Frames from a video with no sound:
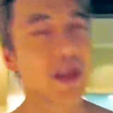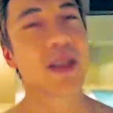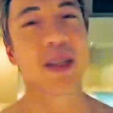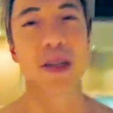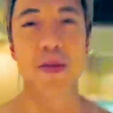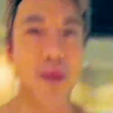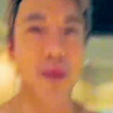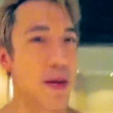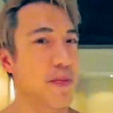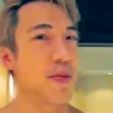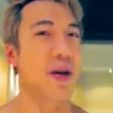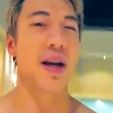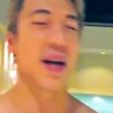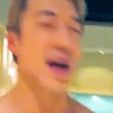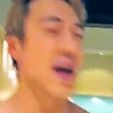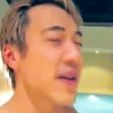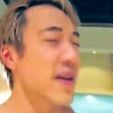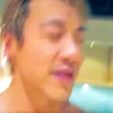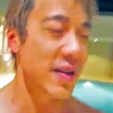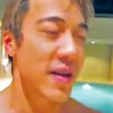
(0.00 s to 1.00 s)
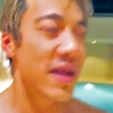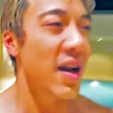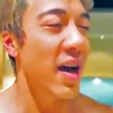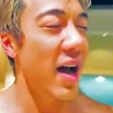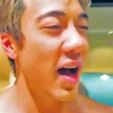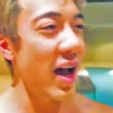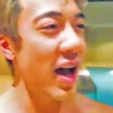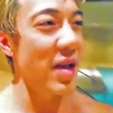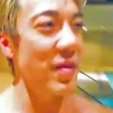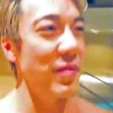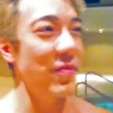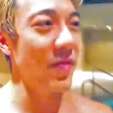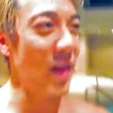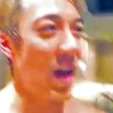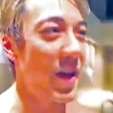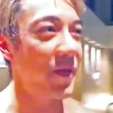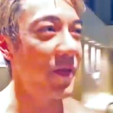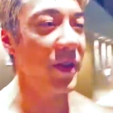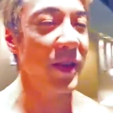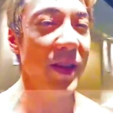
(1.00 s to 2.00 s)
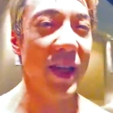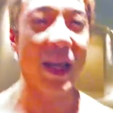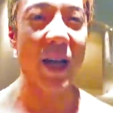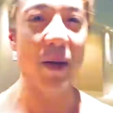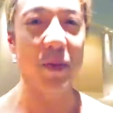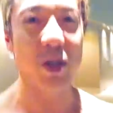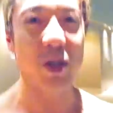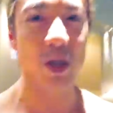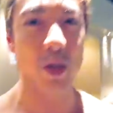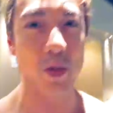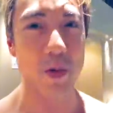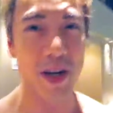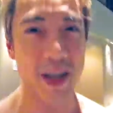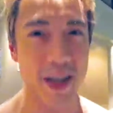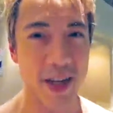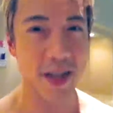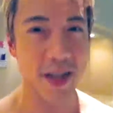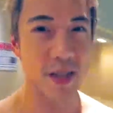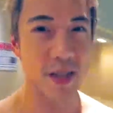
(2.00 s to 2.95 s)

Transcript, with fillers: it in my body. I, I, am, I feel like I'm sweating in a